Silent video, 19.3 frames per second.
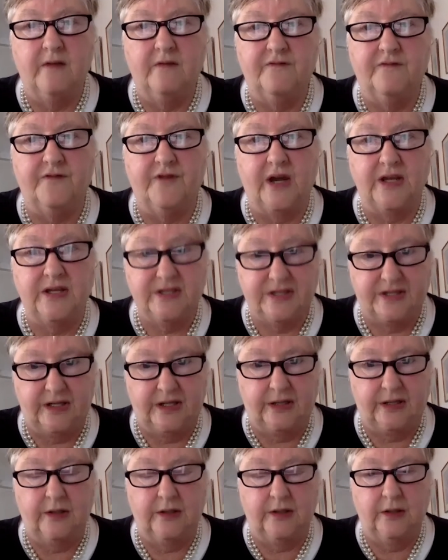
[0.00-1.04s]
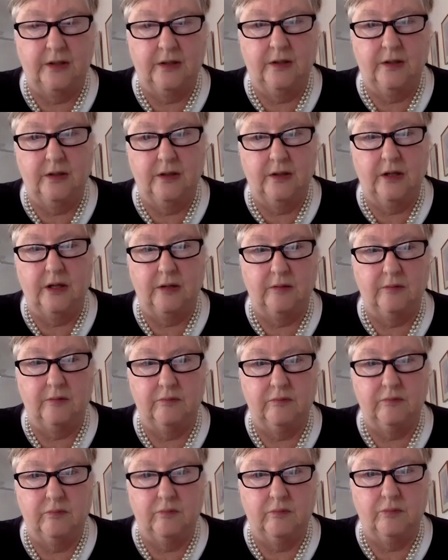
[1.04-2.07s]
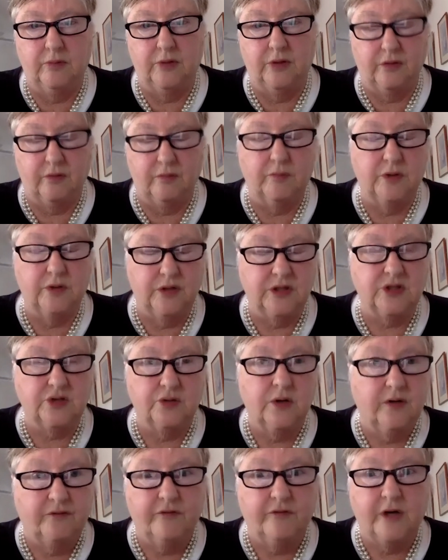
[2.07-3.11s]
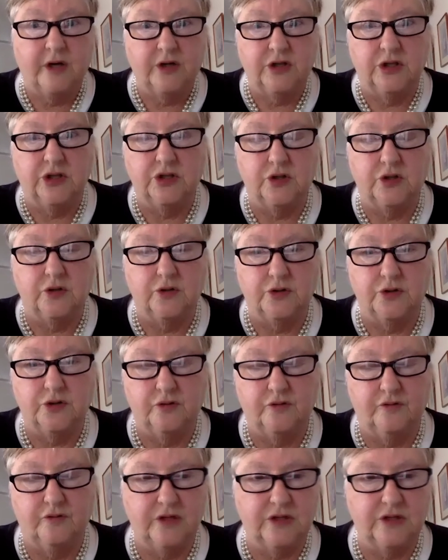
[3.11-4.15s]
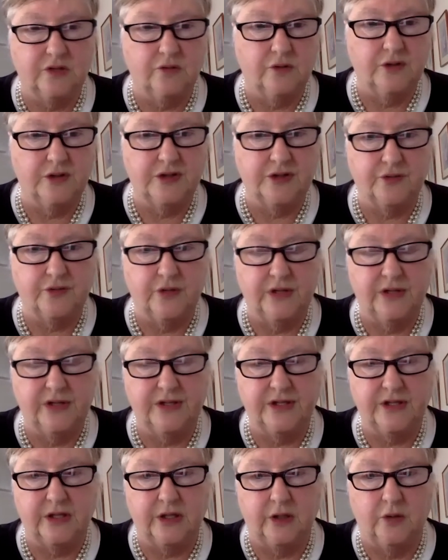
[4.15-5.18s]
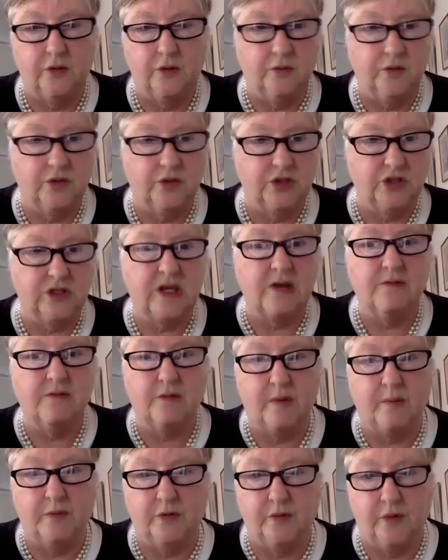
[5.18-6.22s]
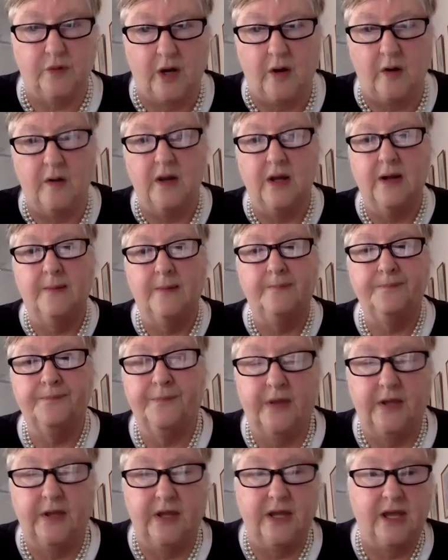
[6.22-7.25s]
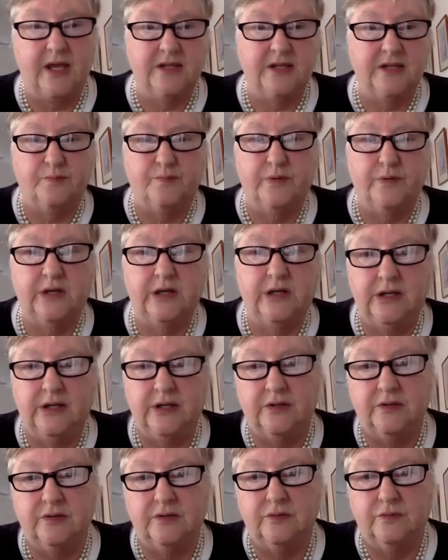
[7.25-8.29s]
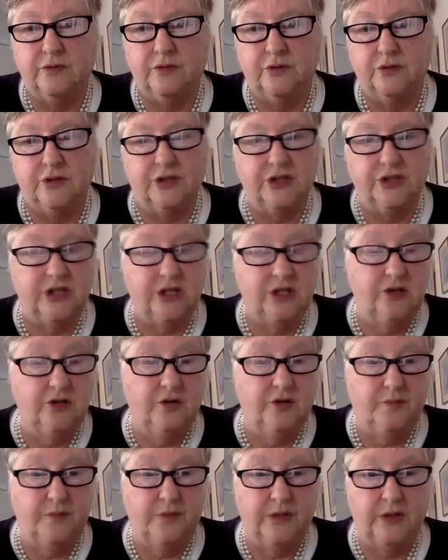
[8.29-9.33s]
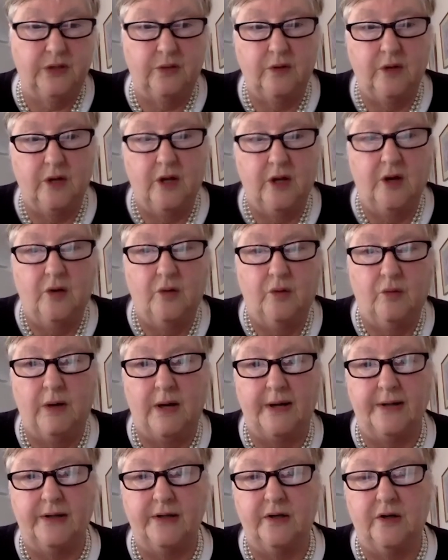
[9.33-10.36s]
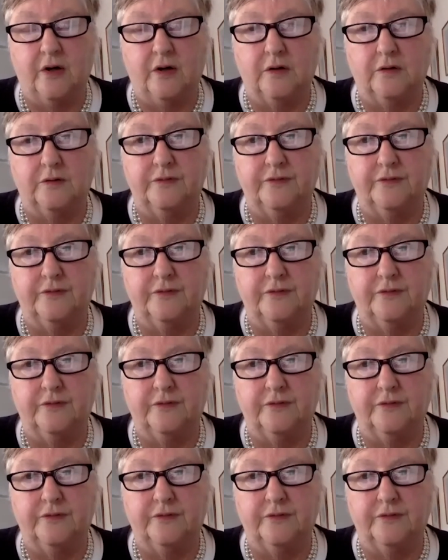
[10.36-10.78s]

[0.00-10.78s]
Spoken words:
facing with a street frontage onto Fitzroy Street, St Kilda, which, as everyone will know, it has been and will continue to be one of